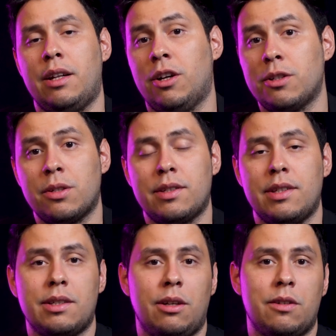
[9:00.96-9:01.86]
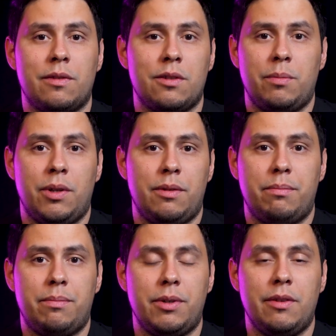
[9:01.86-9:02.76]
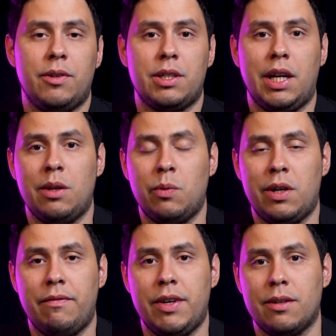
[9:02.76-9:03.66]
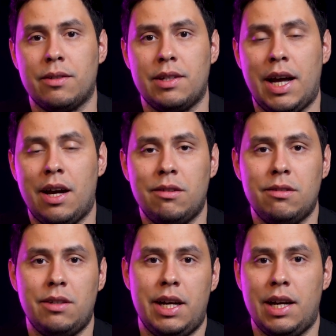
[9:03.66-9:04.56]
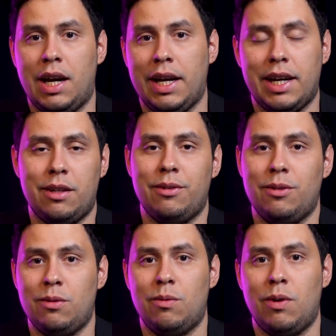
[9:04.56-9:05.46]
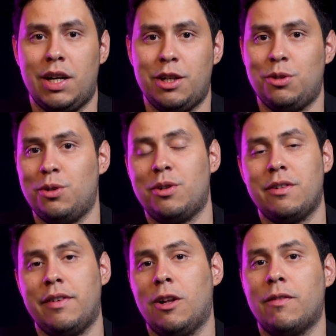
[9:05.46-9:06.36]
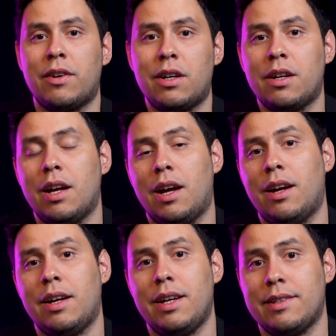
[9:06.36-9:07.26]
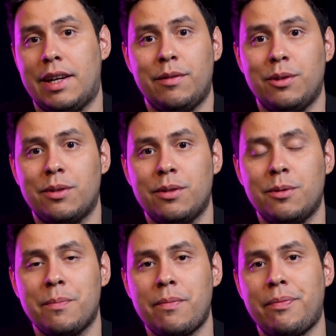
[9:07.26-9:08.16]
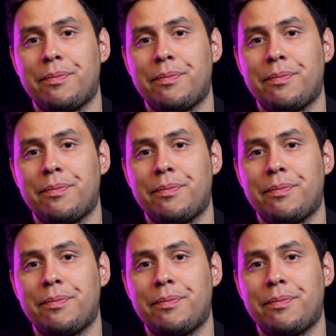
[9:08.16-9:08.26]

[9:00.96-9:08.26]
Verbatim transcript: and not just in Salesforce, but pretty much anywhere, because now AI can do what a junior developer uh, is able to do.